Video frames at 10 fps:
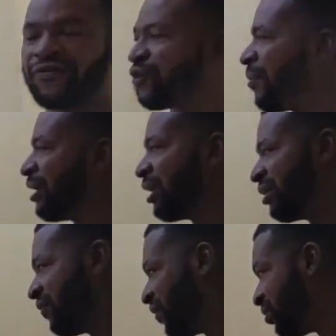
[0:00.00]
of human
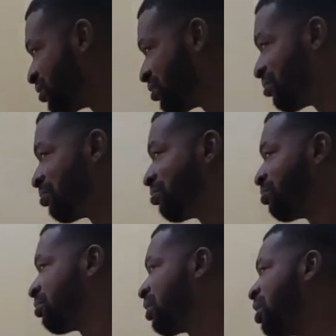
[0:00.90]
endeavors.
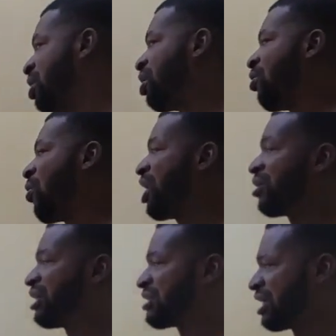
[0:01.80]

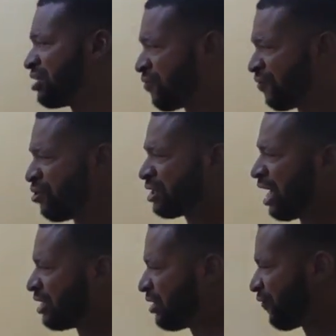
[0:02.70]
While understanding, we looked
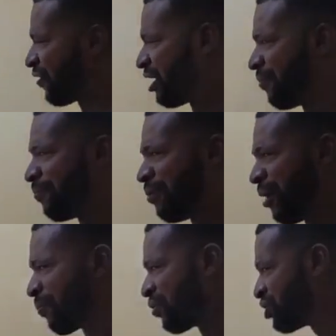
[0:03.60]
at the different
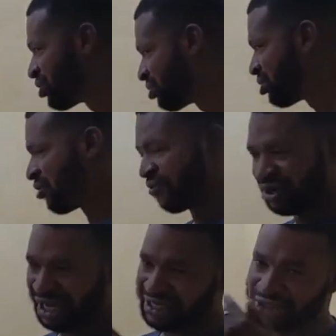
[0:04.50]
approach. We
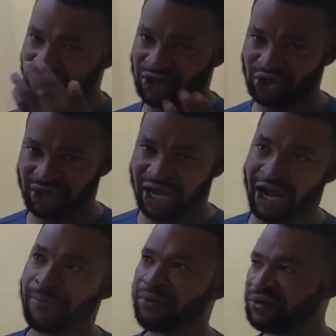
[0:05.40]
look at the traditional
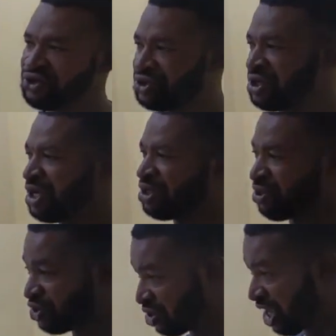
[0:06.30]
approach.
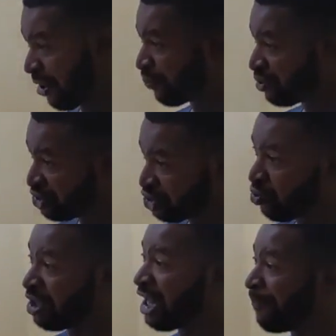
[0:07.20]
Traditional approach is
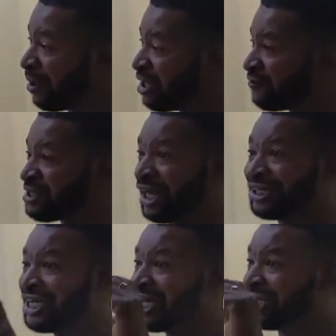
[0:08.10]
one that believes
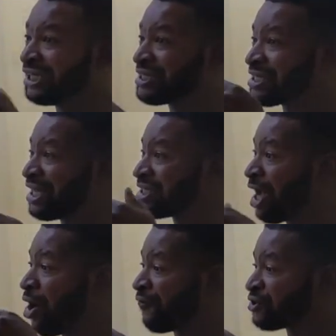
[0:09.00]
that the center
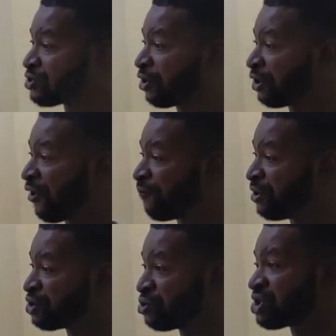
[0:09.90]
of study of
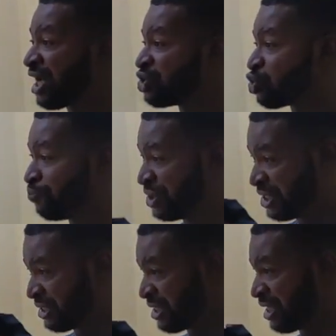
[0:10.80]
political science should be
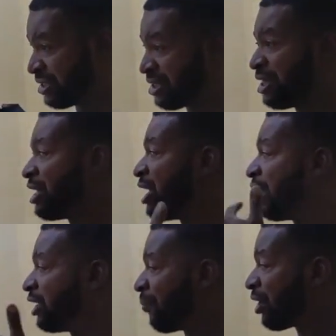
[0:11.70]
the state.
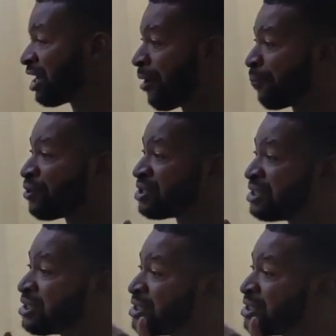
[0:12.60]
The modern approach